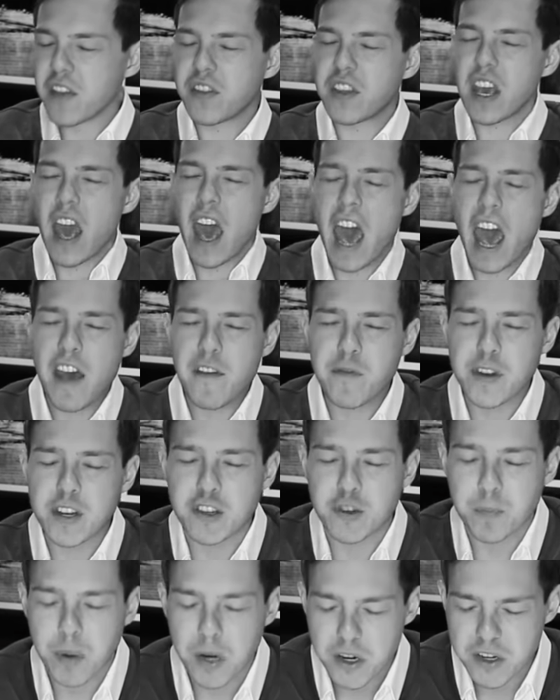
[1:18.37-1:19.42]
The
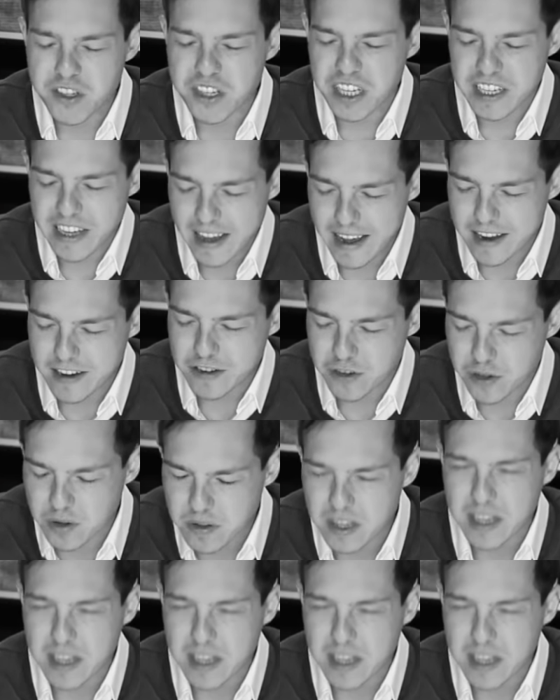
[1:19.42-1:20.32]
average person can't do